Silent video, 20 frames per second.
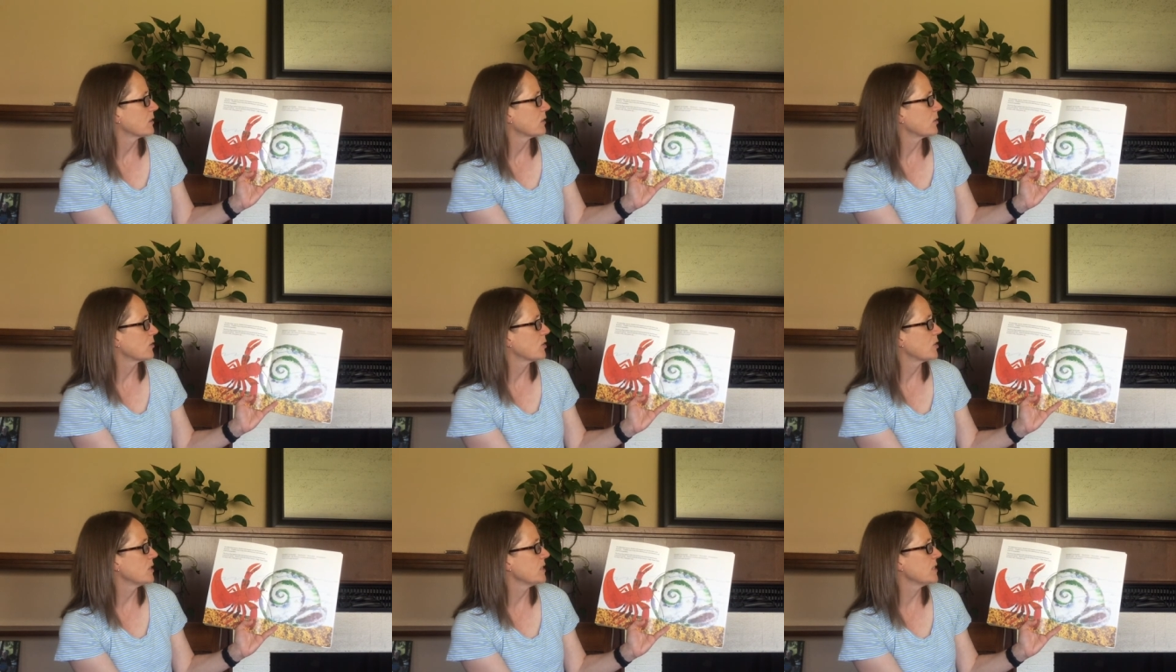
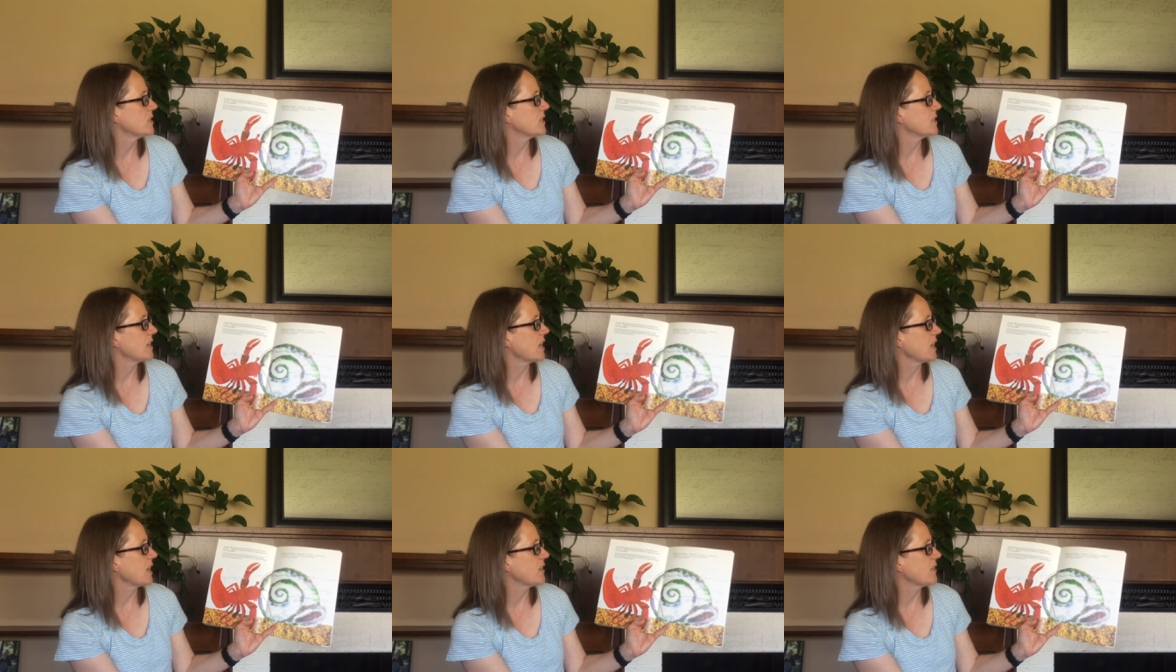Couldn't
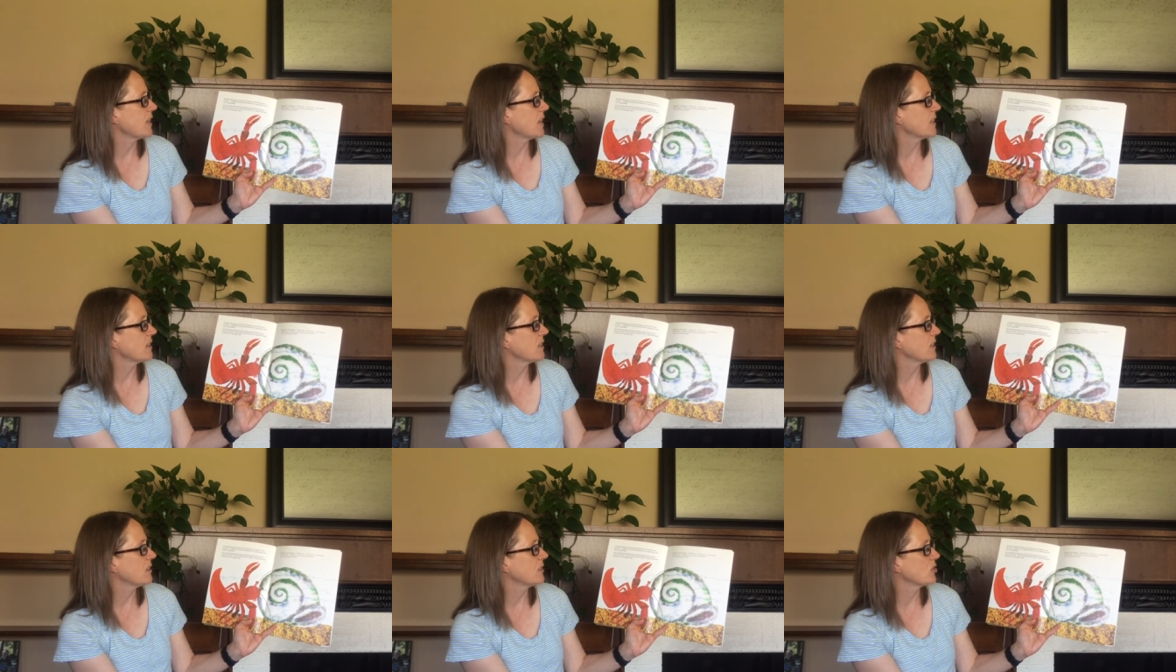stay in
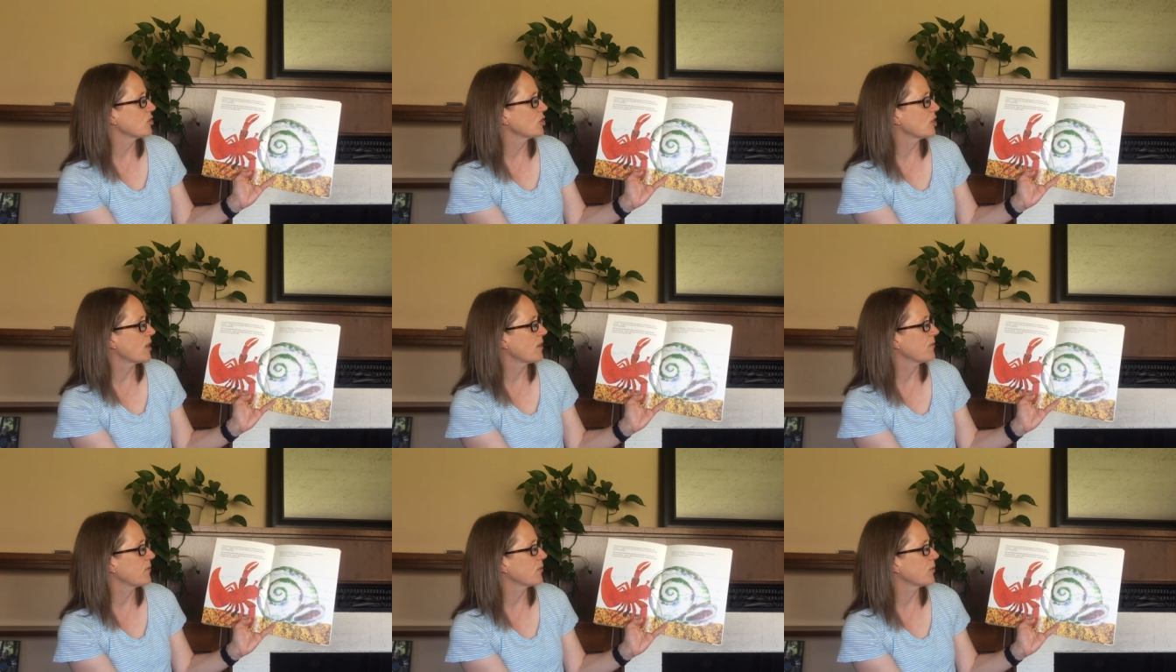that little
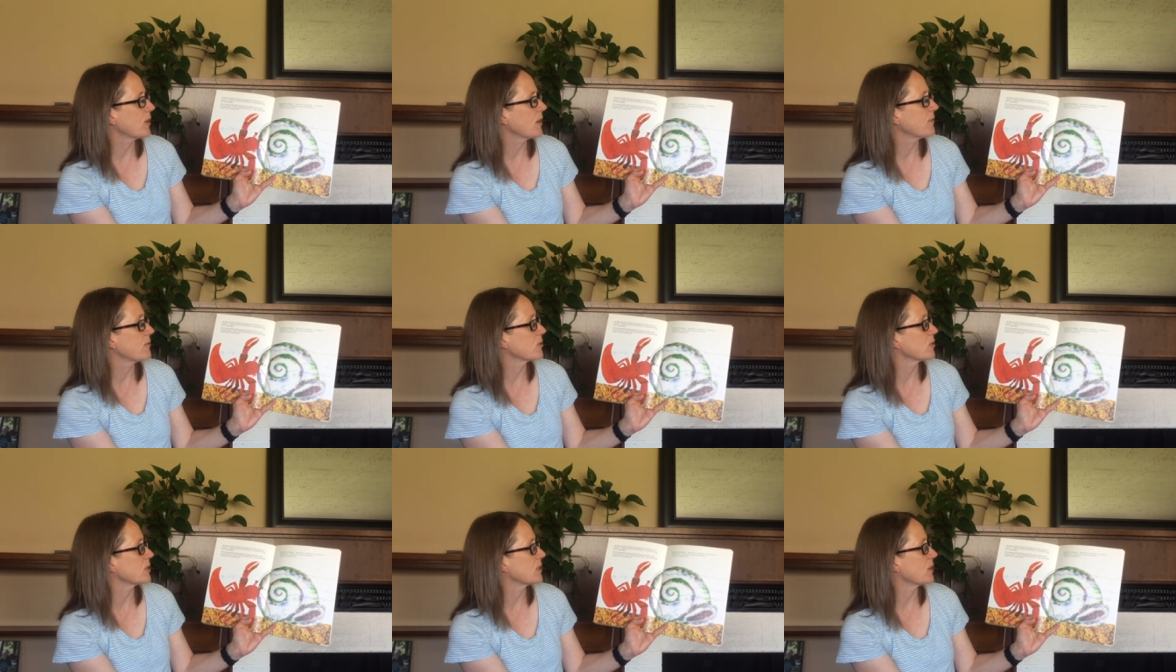shell
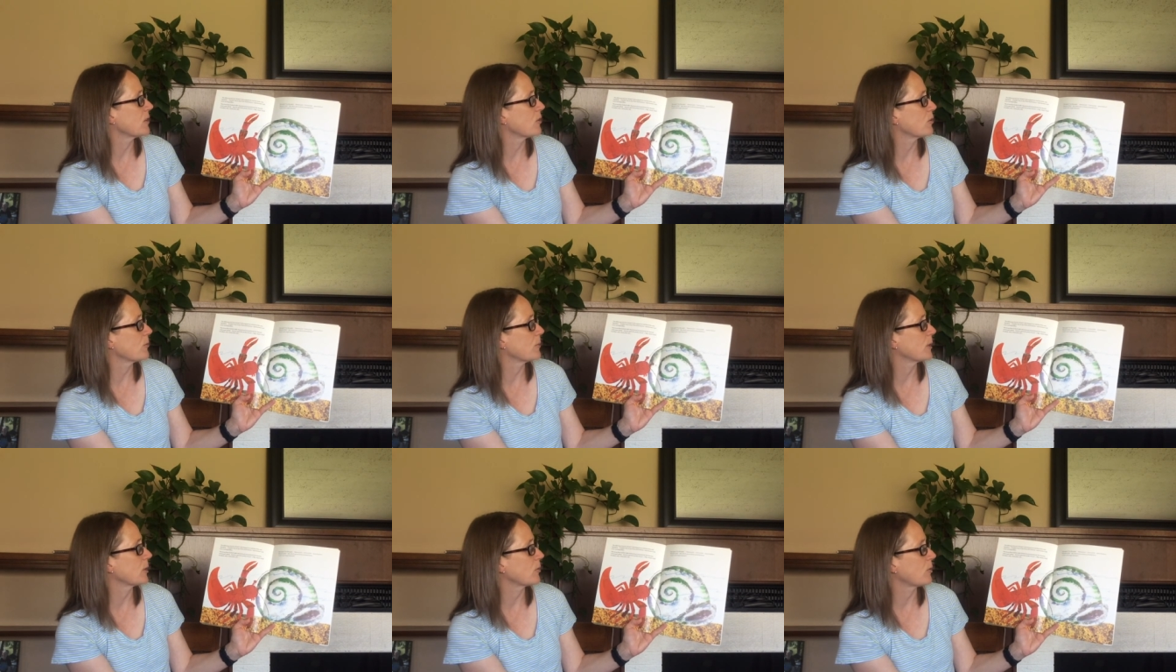forever, said
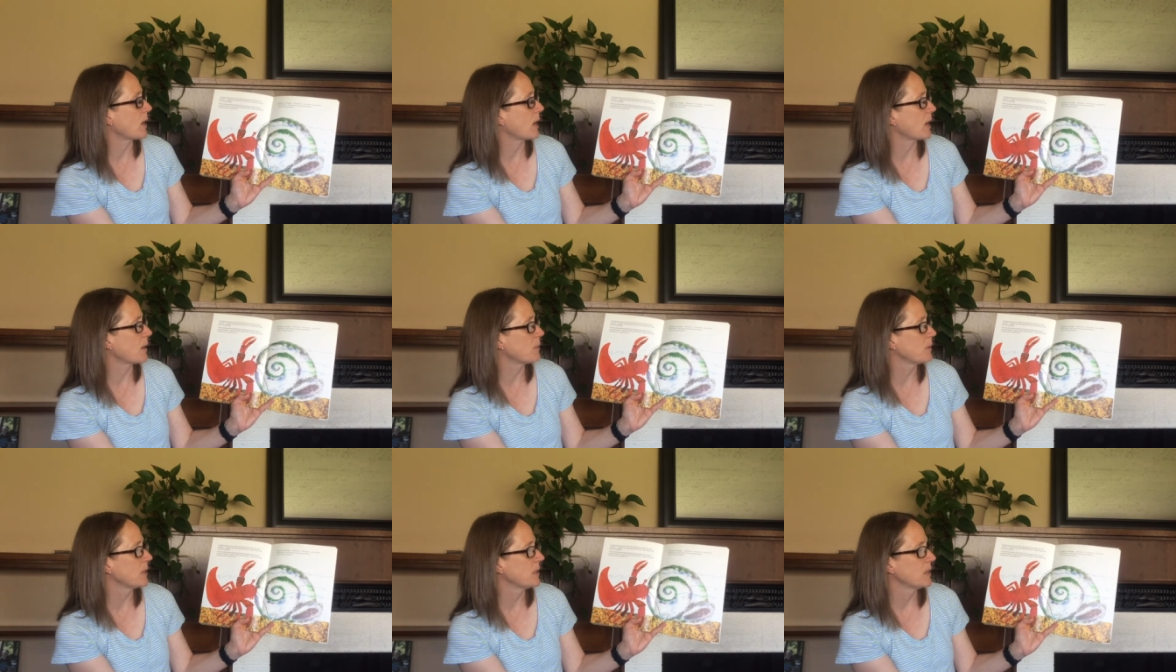Hermit
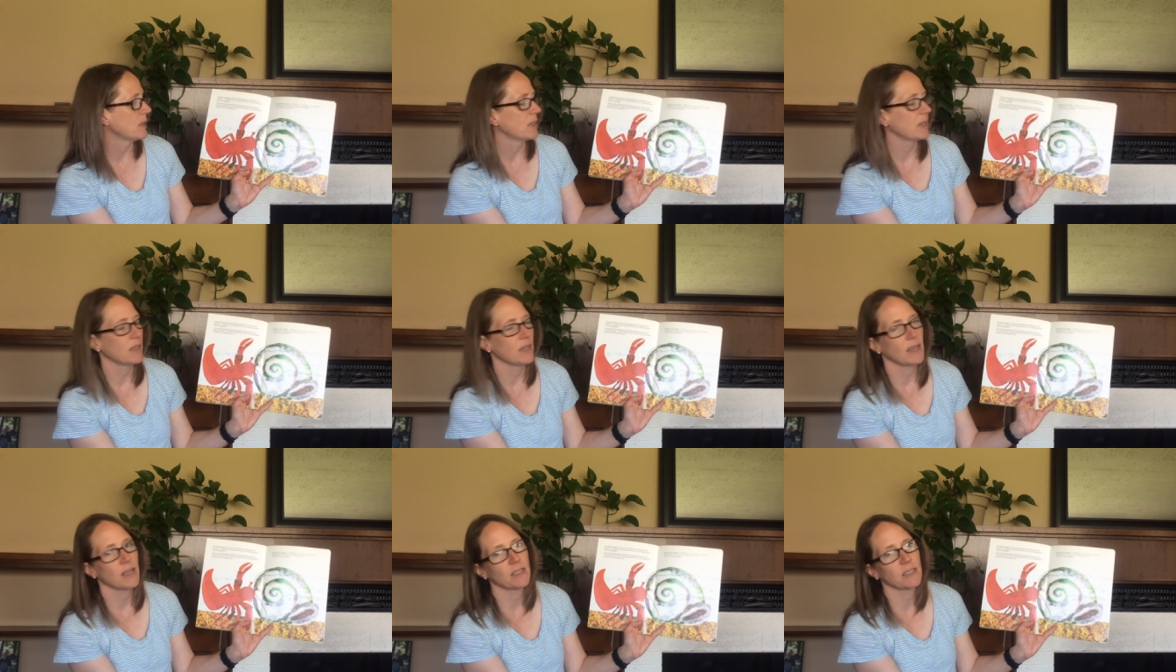Crab
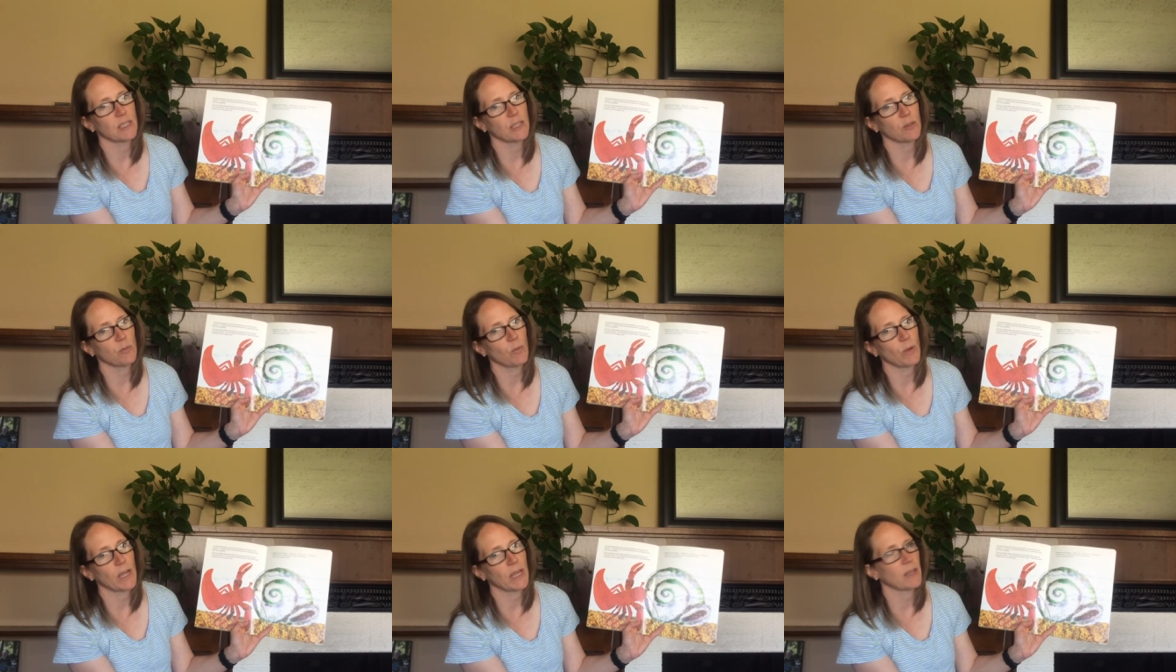as
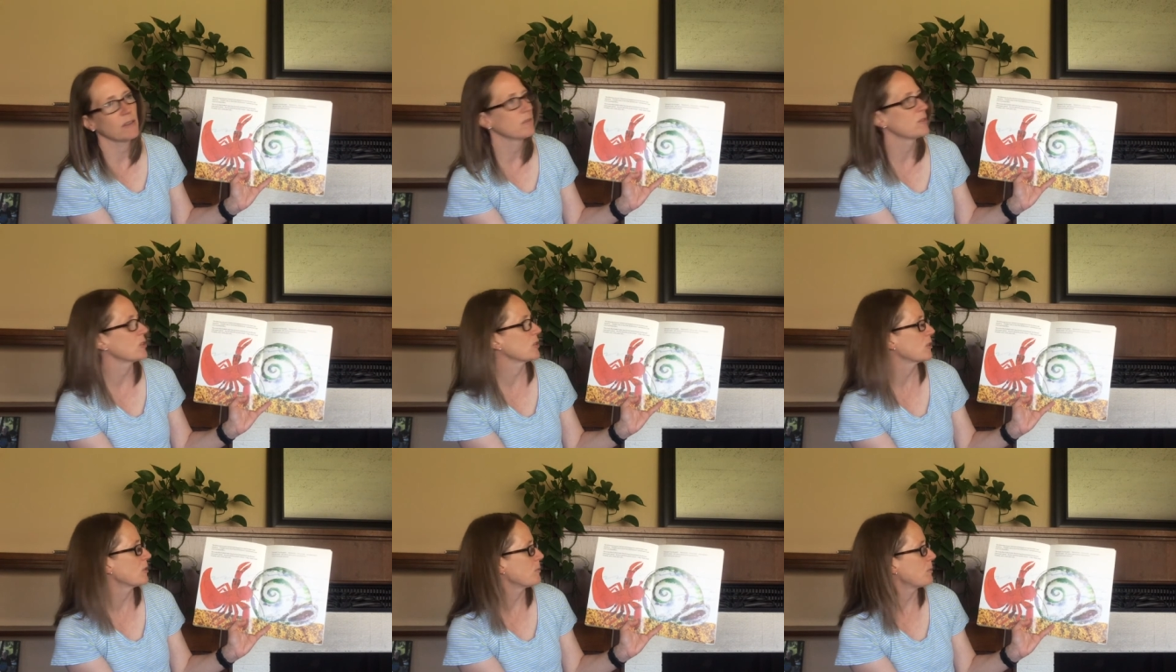he
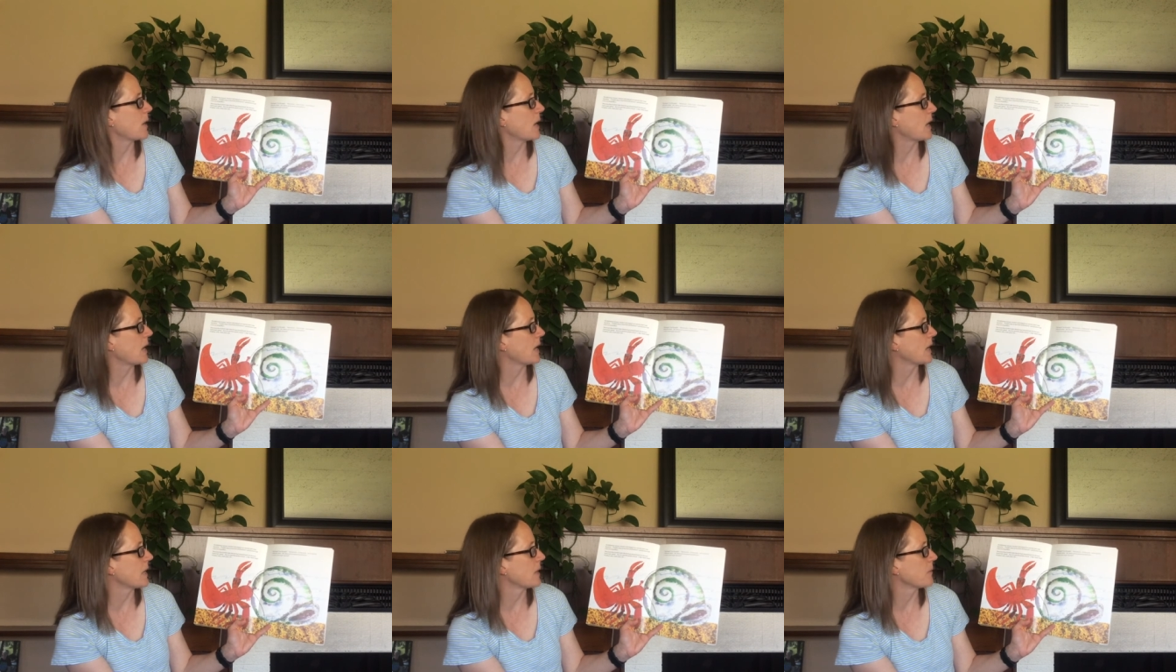waved
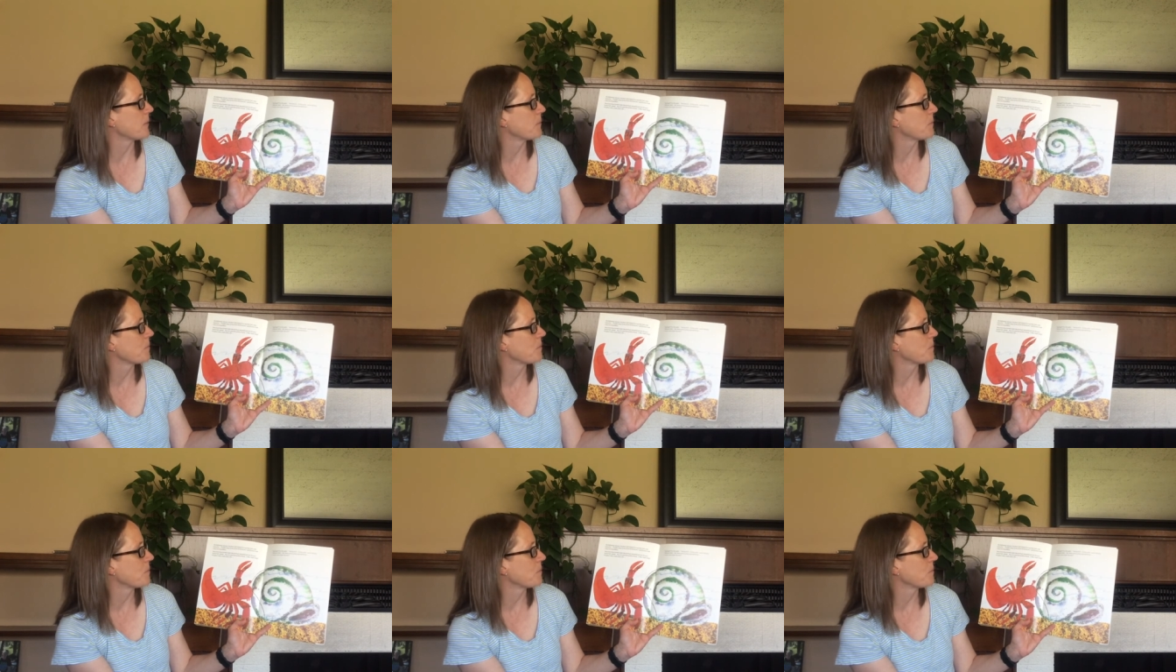goodbye.